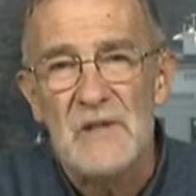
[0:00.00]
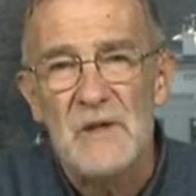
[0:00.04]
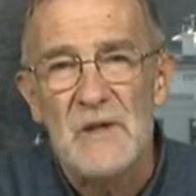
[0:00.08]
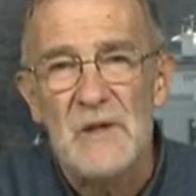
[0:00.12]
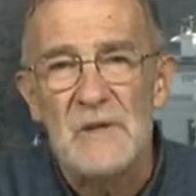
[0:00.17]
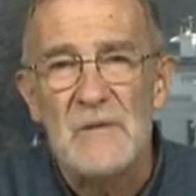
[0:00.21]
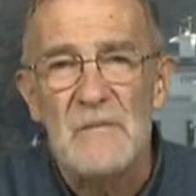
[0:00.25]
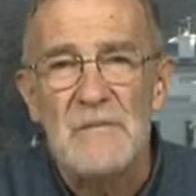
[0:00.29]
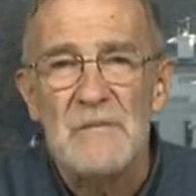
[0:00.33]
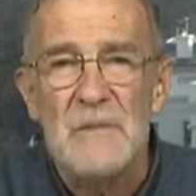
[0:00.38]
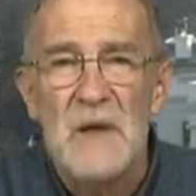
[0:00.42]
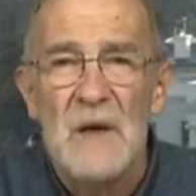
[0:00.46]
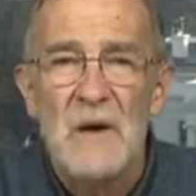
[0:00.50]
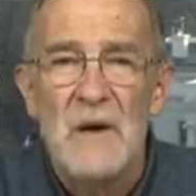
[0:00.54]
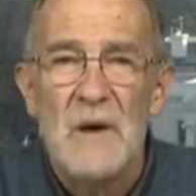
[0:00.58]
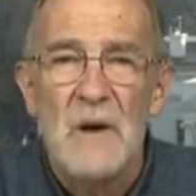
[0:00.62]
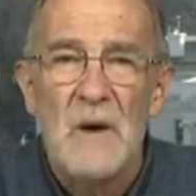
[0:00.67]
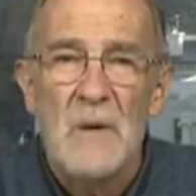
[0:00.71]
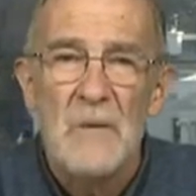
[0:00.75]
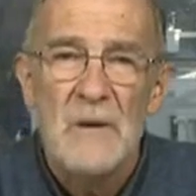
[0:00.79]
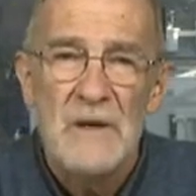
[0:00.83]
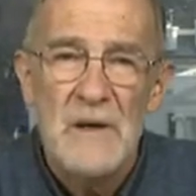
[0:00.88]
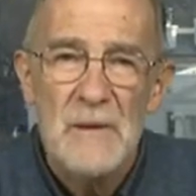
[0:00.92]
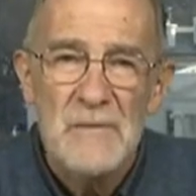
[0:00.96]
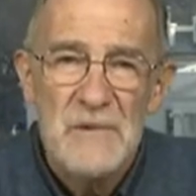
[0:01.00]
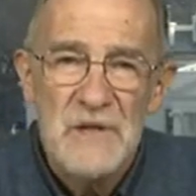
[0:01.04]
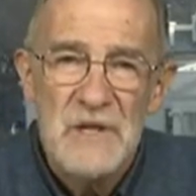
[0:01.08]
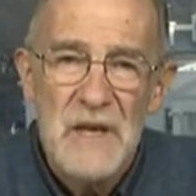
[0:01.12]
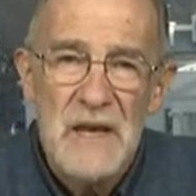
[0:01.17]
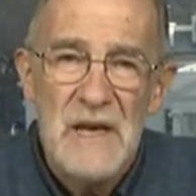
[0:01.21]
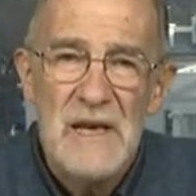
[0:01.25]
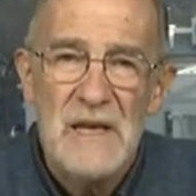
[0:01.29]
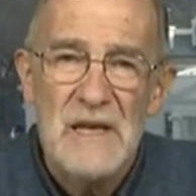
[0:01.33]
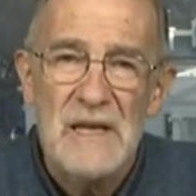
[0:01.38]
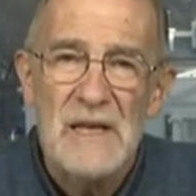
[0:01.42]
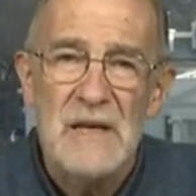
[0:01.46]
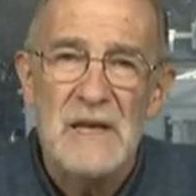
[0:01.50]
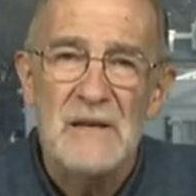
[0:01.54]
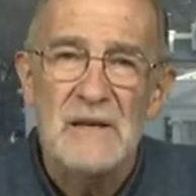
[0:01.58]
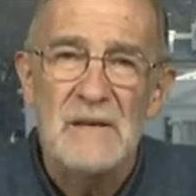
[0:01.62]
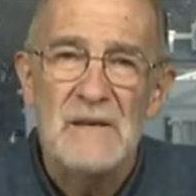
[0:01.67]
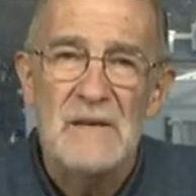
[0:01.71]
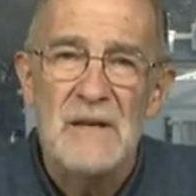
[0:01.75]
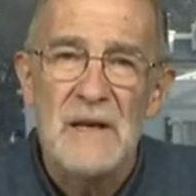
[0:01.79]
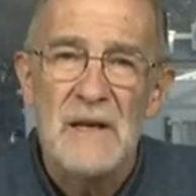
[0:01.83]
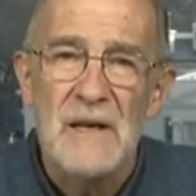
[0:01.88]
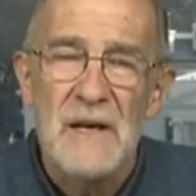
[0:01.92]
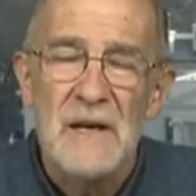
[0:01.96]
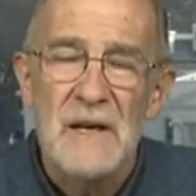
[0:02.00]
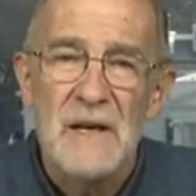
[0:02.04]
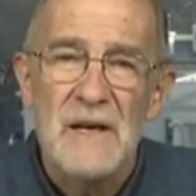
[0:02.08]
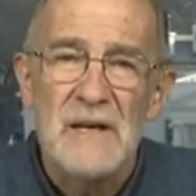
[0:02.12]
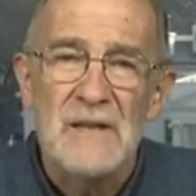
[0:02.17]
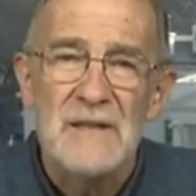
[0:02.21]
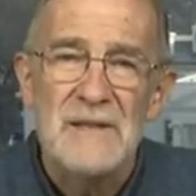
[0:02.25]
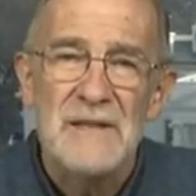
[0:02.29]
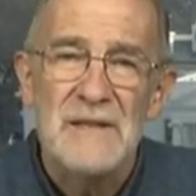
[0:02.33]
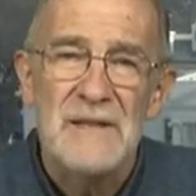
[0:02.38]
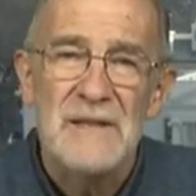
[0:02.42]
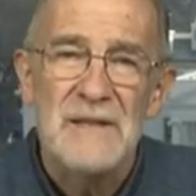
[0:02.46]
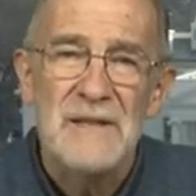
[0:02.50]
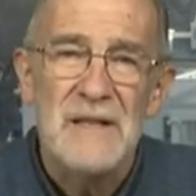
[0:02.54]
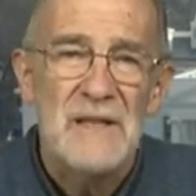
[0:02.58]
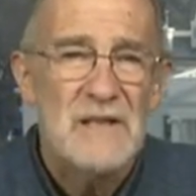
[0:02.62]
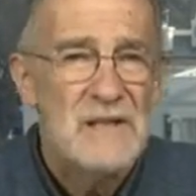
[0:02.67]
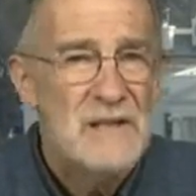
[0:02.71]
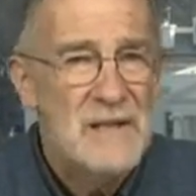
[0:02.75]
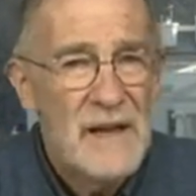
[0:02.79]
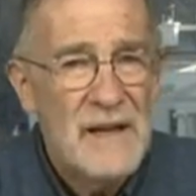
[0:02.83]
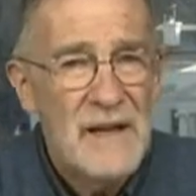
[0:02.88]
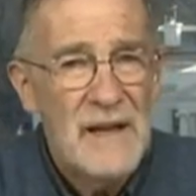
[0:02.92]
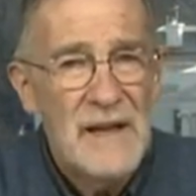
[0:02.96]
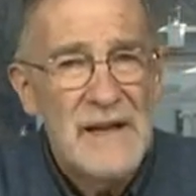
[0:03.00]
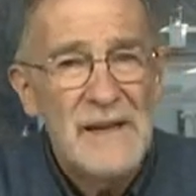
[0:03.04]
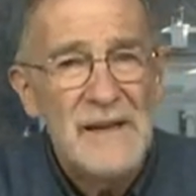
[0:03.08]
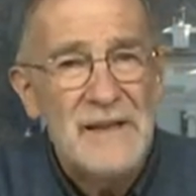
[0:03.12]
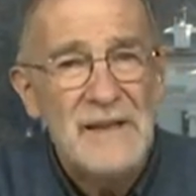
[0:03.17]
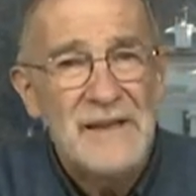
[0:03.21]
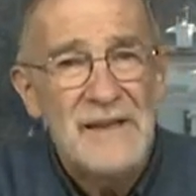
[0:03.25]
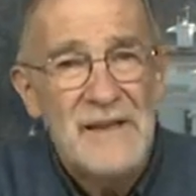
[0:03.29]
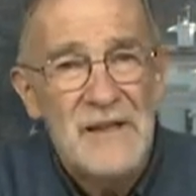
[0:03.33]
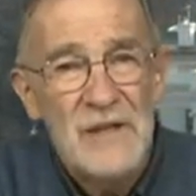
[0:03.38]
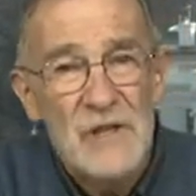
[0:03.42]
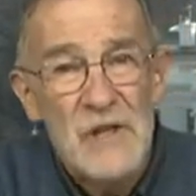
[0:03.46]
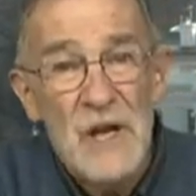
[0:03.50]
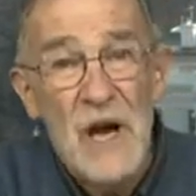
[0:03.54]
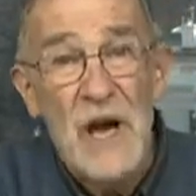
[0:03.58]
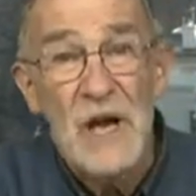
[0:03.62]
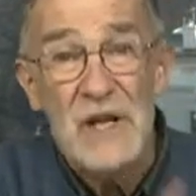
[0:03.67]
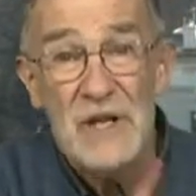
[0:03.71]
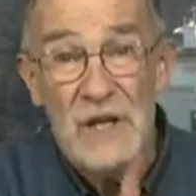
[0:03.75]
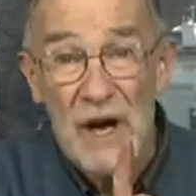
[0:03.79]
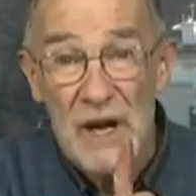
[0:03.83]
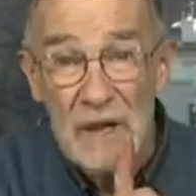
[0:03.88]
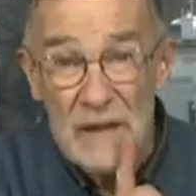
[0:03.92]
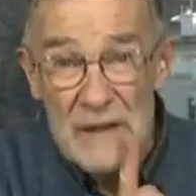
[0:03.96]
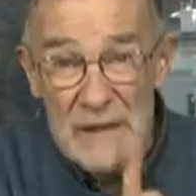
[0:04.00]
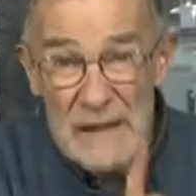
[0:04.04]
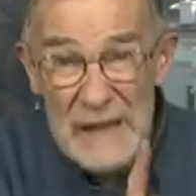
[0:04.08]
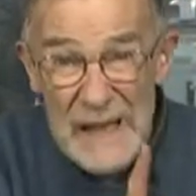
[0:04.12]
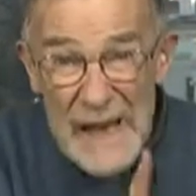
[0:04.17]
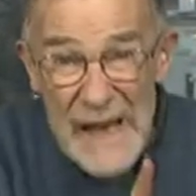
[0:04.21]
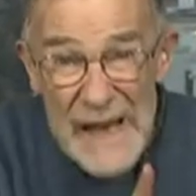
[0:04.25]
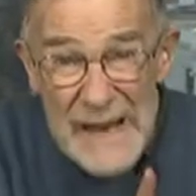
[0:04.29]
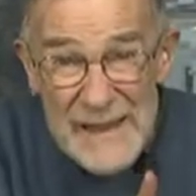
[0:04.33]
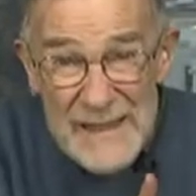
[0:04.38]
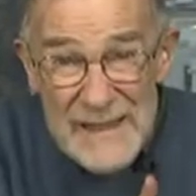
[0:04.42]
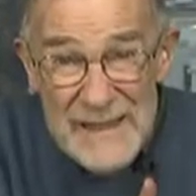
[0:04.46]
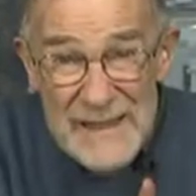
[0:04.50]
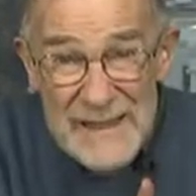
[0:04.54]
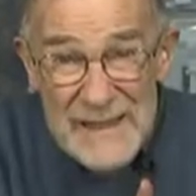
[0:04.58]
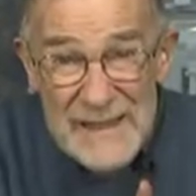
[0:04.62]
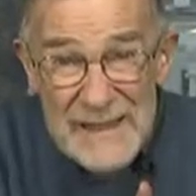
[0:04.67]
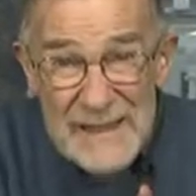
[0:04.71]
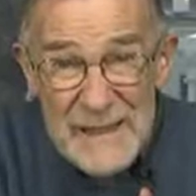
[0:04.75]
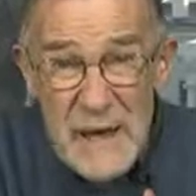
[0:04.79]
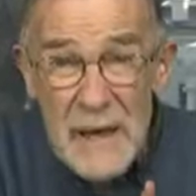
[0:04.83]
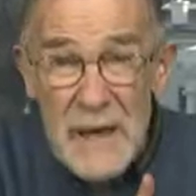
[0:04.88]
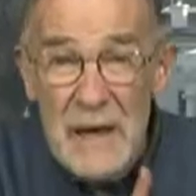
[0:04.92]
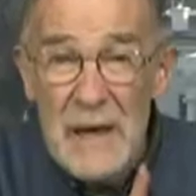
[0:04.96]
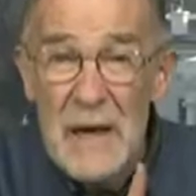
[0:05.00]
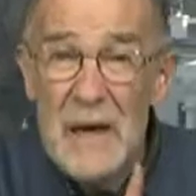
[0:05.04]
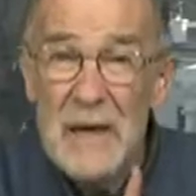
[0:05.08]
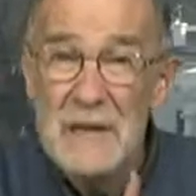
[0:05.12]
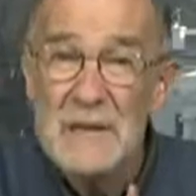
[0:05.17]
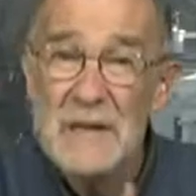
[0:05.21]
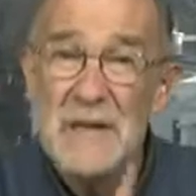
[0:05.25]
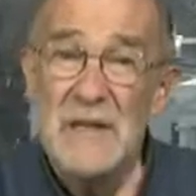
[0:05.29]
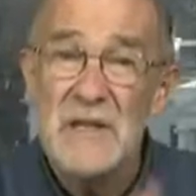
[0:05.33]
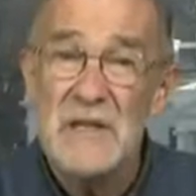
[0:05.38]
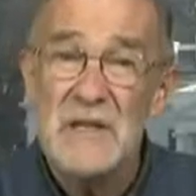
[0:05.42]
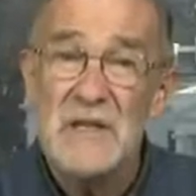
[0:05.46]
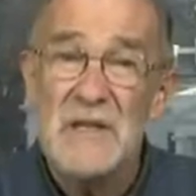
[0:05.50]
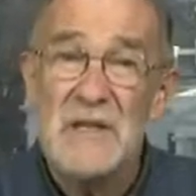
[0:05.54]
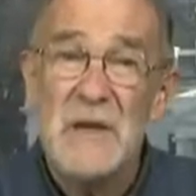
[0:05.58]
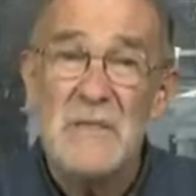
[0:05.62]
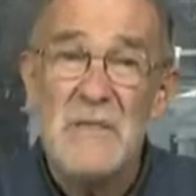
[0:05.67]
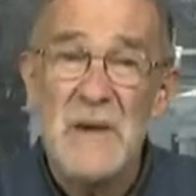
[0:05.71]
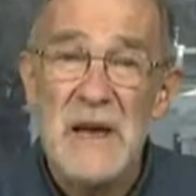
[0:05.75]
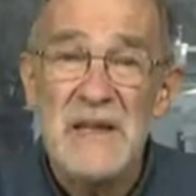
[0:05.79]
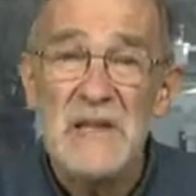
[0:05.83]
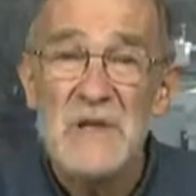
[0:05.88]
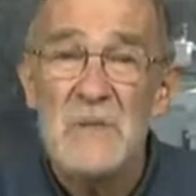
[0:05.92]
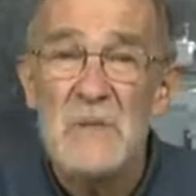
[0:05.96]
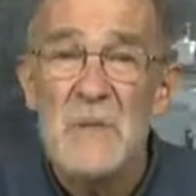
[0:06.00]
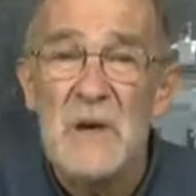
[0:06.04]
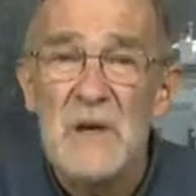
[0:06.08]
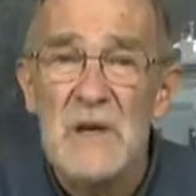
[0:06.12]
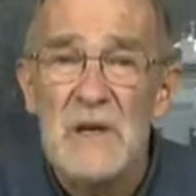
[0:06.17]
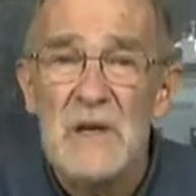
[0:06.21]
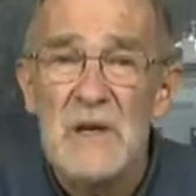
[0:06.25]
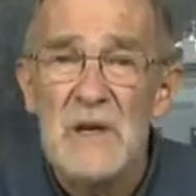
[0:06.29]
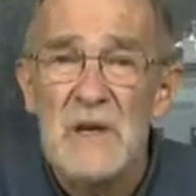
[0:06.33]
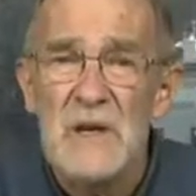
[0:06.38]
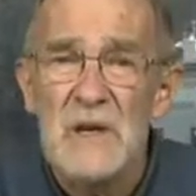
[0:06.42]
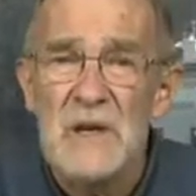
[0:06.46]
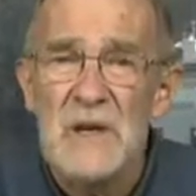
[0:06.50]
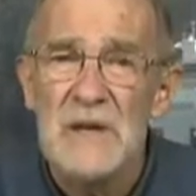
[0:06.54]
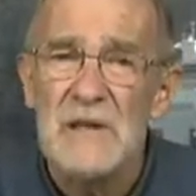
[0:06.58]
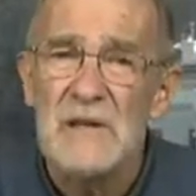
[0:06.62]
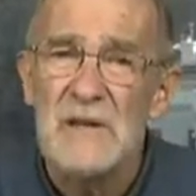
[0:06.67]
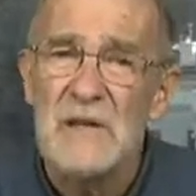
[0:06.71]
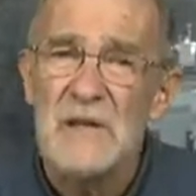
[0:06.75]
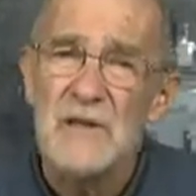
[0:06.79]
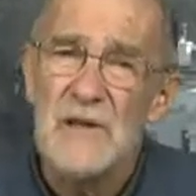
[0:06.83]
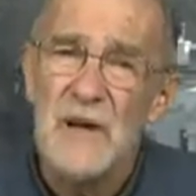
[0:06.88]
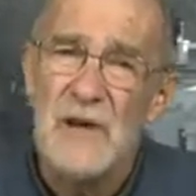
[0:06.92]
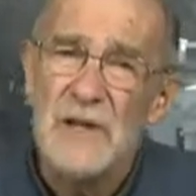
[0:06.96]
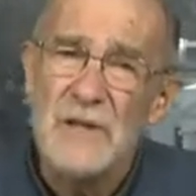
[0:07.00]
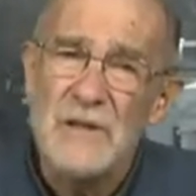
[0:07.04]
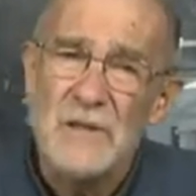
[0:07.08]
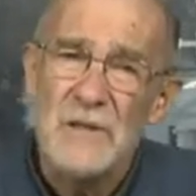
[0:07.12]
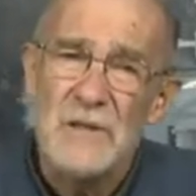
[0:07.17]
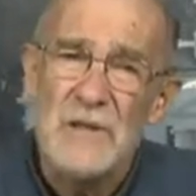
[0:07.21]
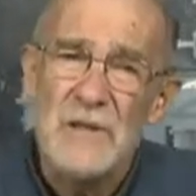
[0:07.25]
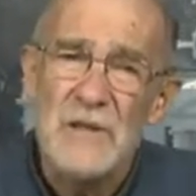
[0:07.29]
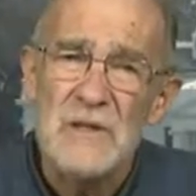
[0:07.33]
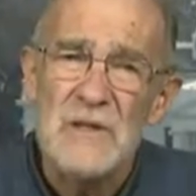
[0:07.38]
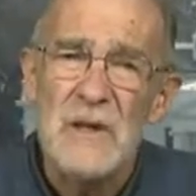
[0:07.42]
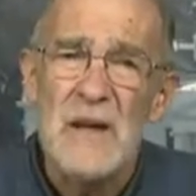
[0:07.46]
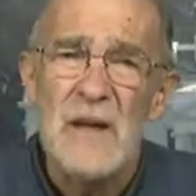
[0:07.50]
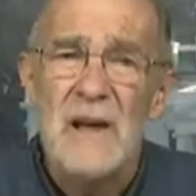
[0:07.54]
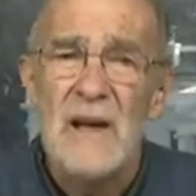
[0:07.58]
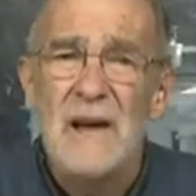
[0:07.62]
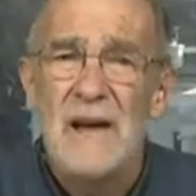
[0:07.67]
So what I'm saying here is that it's not likely to change unless the mass media in these countries